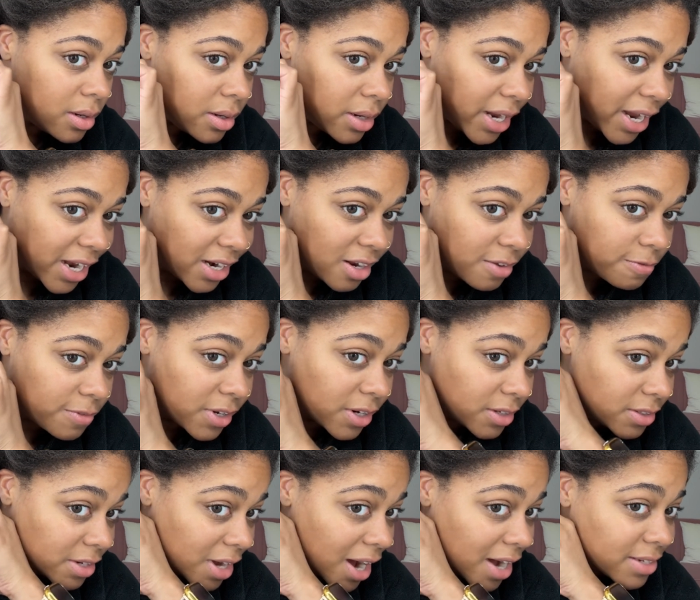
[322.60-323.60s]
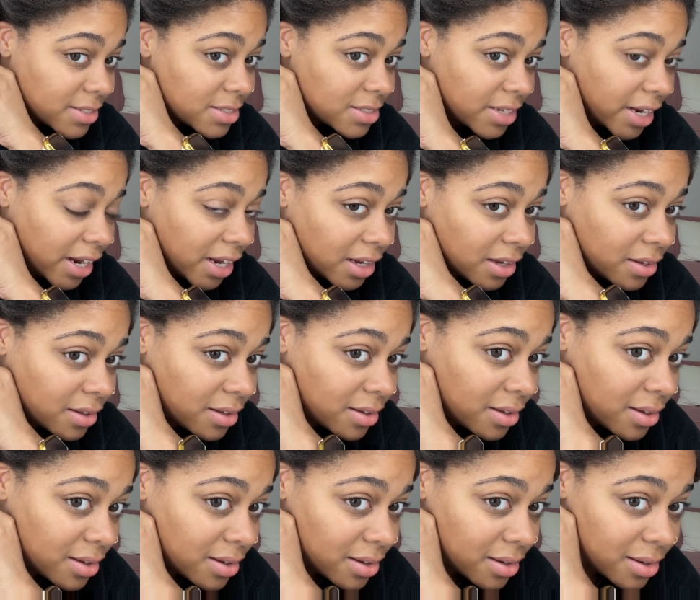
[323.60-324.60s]
And if they're not staying,
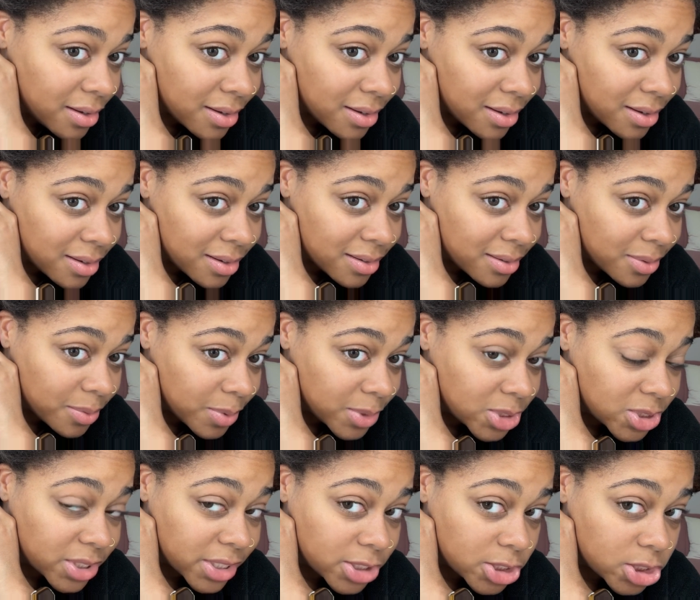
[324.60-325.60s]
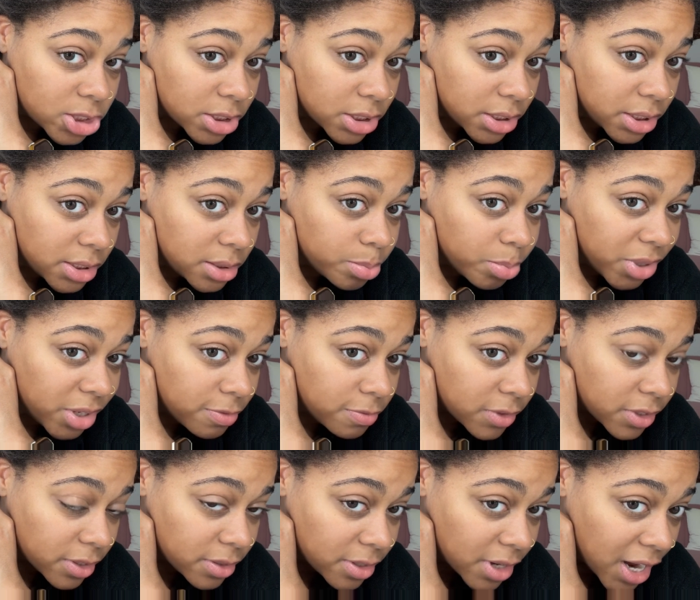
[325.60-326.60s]
which they should, but if
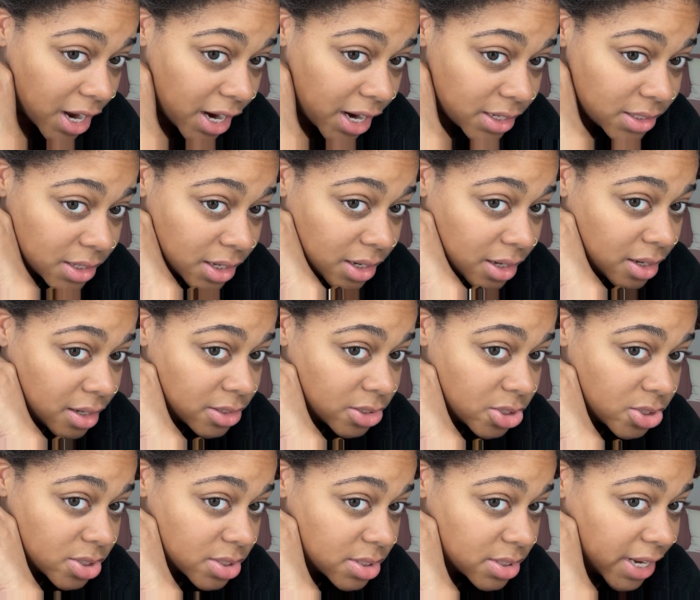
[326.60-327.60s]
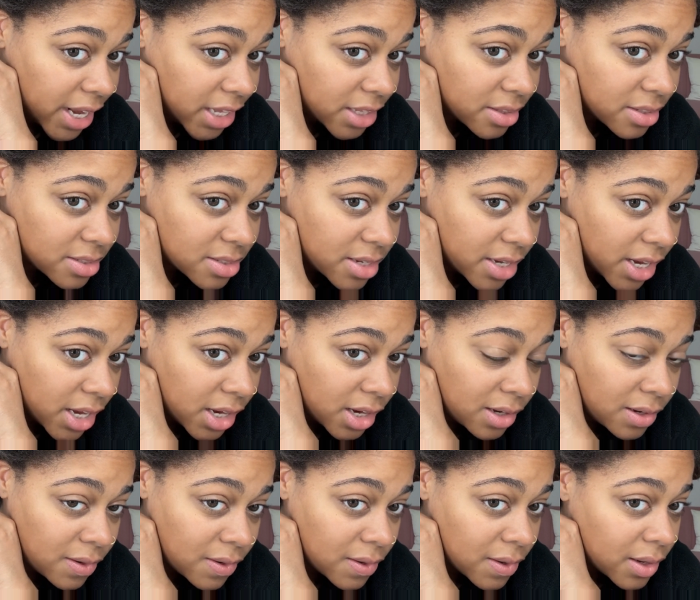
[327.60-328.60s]
they're not, you just take this
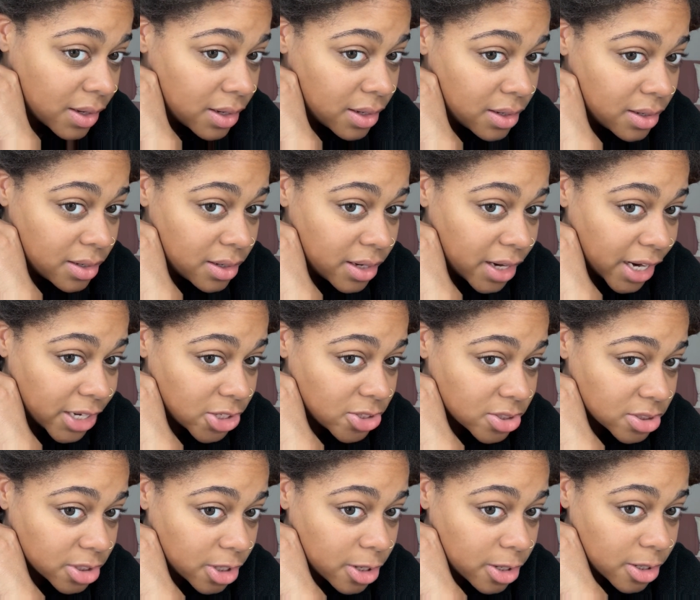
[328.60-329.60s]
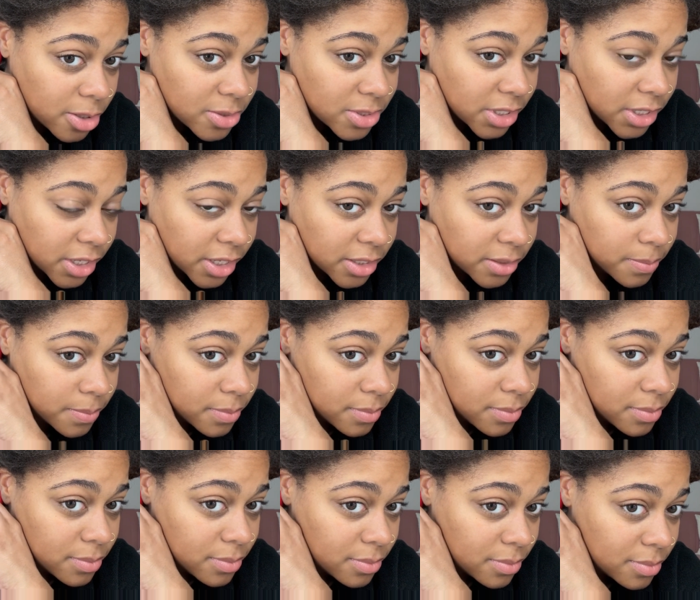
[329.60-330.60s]
end and you just close it in.
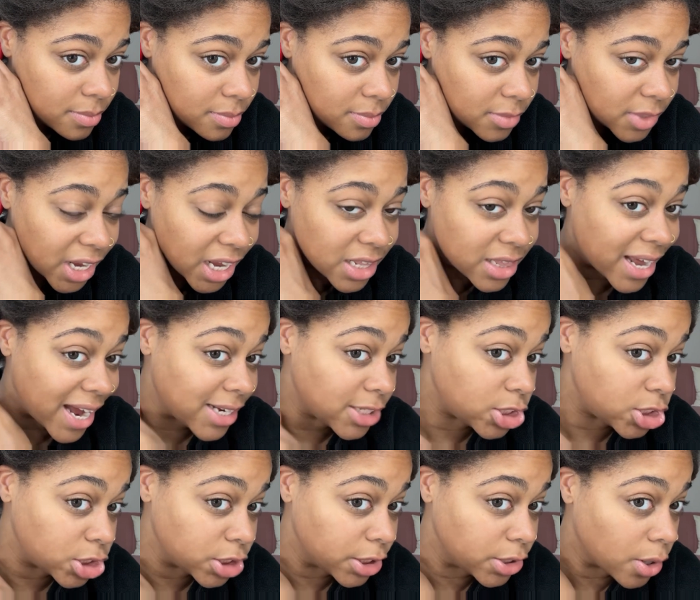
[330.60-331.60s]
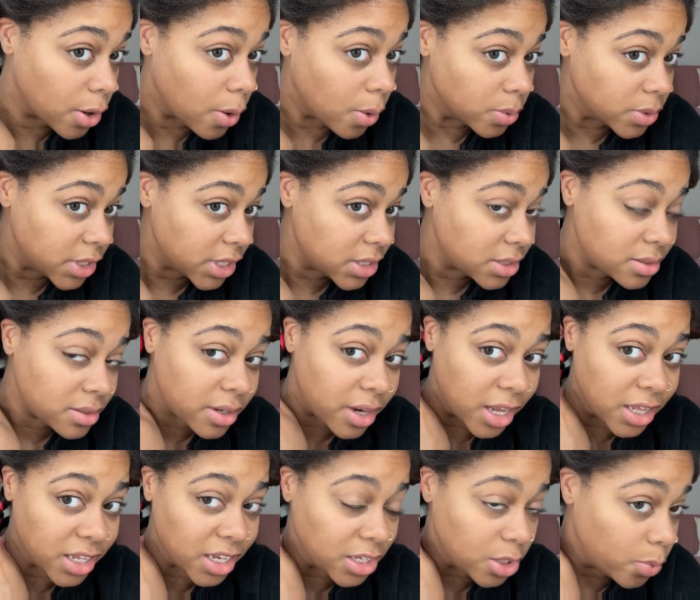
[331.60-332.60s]
And that should hold it.
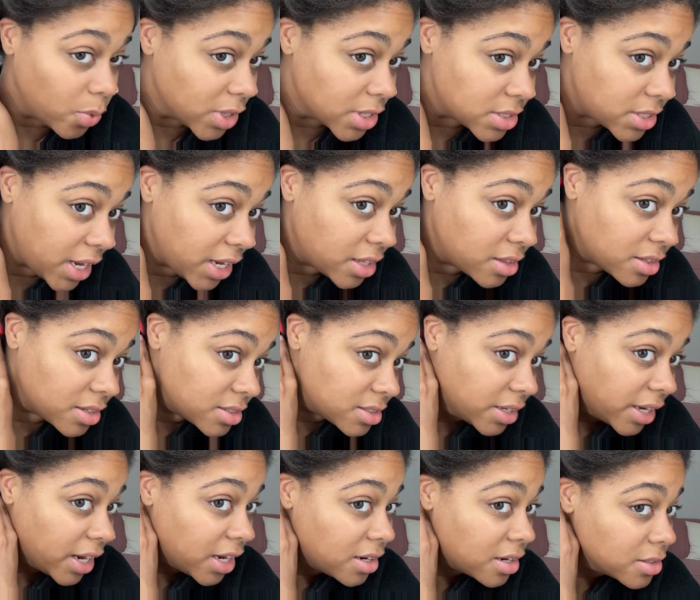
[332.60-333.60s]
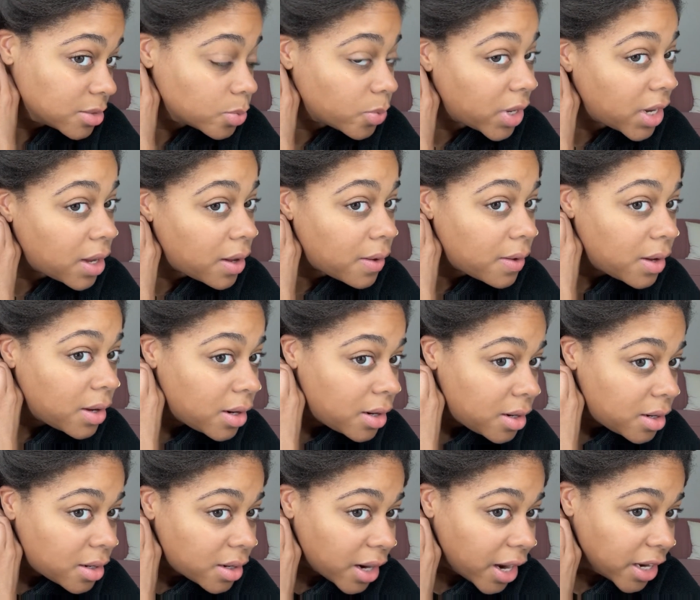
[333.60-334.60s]
And then you want to take this end as well
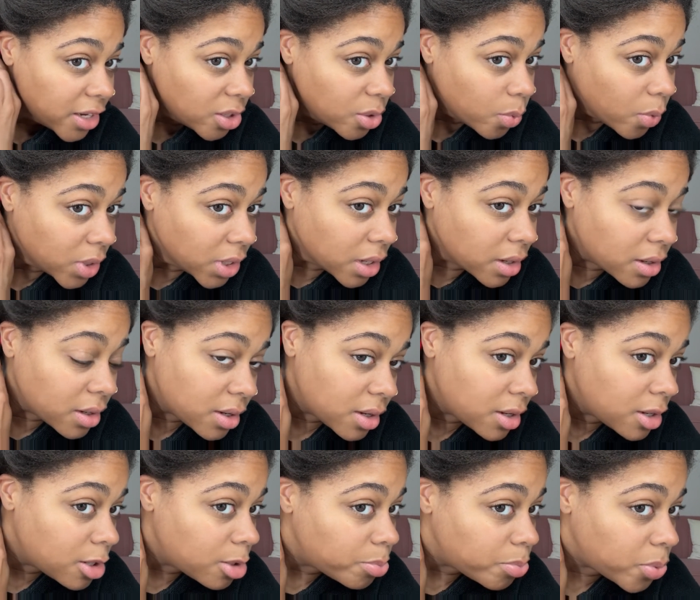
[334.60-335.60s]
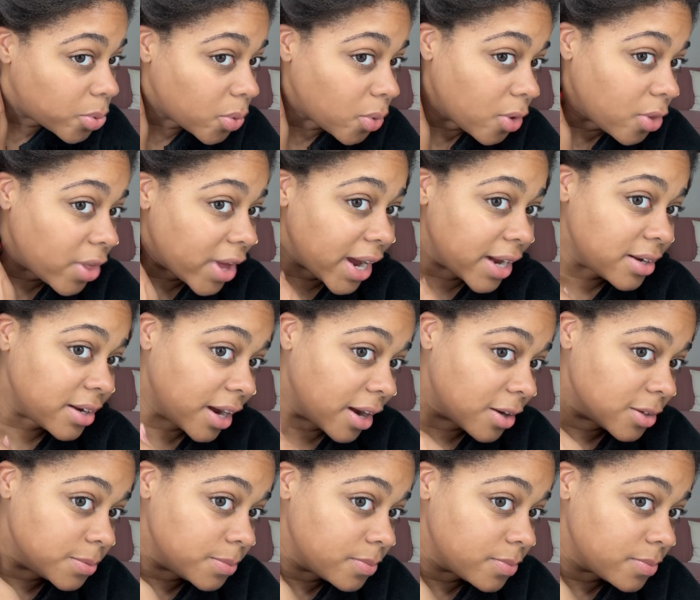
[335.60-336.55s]
and you want to pull that down.